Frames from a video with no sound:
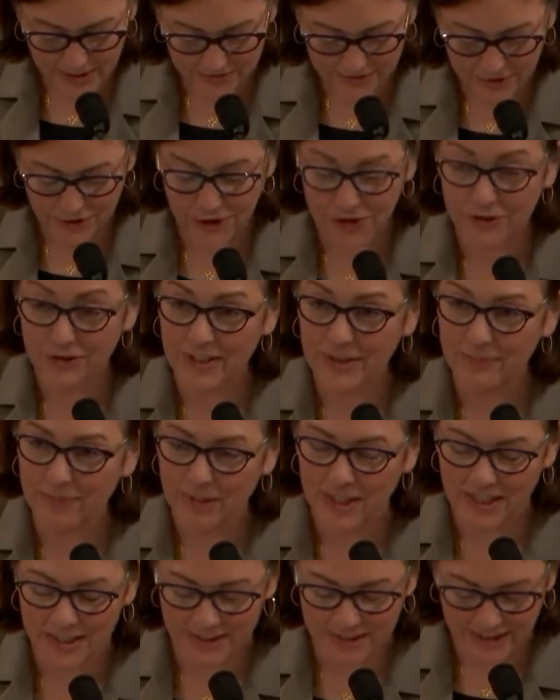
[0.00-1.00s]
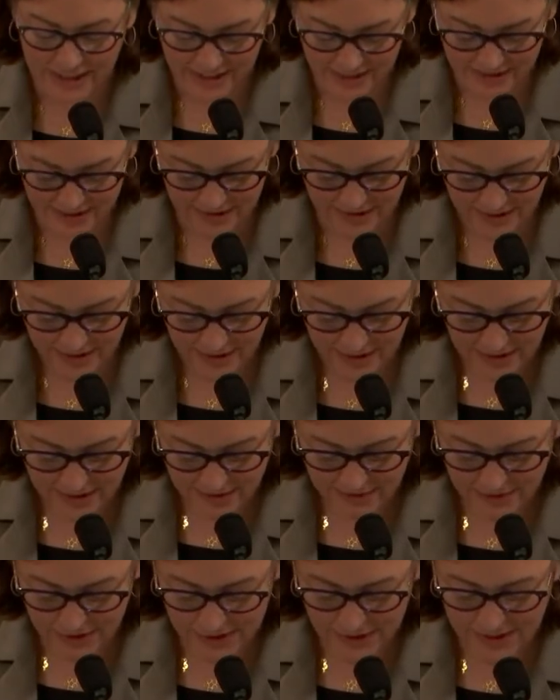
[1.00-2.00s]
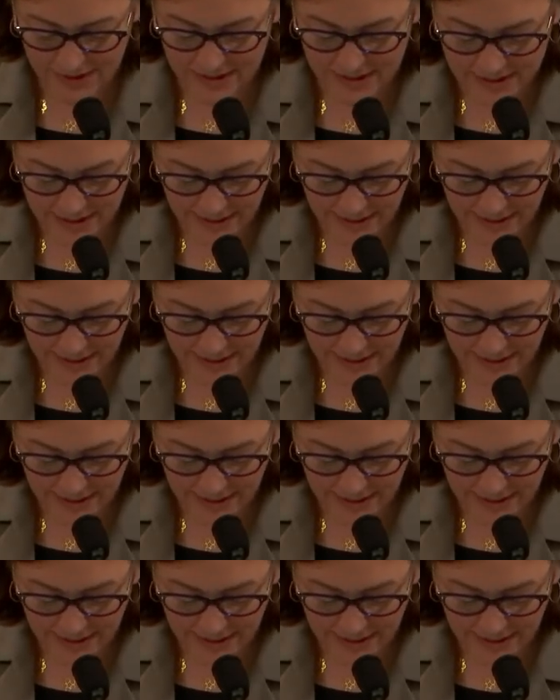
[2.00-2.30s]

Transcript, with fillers: for choosing projects versus